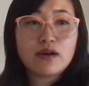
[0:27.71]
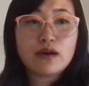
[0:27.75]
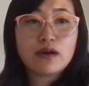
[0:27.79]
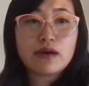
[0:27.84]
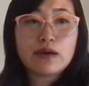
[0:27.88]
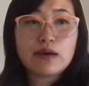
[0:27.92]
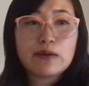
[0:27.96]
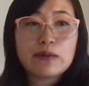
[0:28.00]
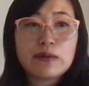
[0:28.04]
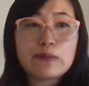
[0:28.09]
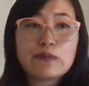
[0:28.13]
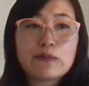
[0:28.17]

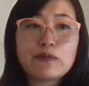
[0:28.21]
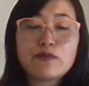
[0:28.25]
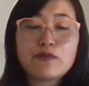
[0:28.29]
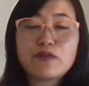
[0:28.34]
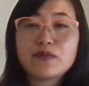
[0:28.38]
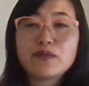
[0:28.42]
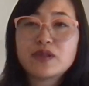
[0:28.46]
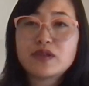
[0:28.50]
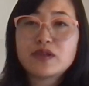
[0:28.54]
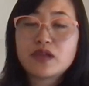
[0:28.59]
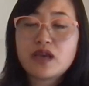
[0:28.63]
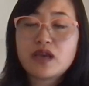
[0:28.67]
From
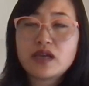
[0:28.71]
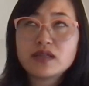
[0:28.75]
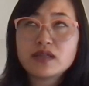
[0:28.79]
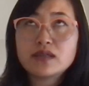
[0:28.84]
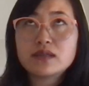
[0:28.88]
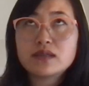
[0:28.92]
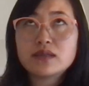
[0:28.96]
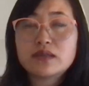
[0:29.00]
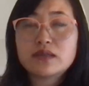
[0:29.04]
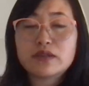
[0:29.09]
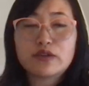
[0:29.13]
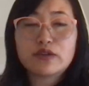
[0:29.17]
the
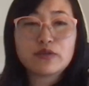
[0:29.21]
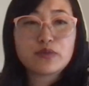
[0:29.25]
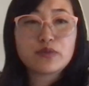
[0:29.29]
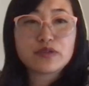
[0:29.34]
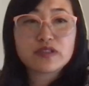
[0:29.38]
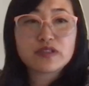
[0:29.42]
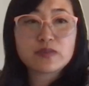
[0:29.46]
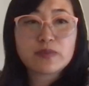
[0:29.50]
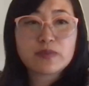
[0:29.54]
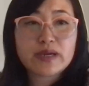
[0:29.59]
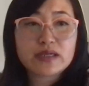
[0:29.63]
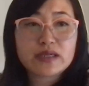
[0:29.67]
non-clinical
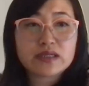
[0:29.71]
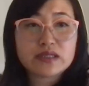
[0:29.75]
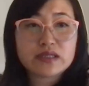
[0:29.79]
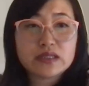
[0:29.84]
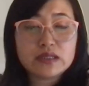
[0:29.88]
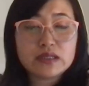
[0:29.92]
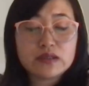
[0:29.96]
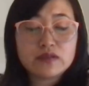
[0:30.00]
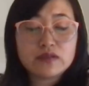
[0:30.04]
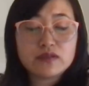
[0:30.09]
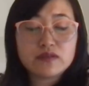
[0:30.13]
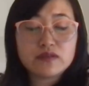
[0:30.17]

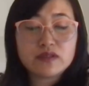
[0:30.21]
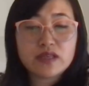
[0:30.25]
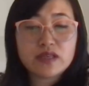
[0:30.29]
perspective,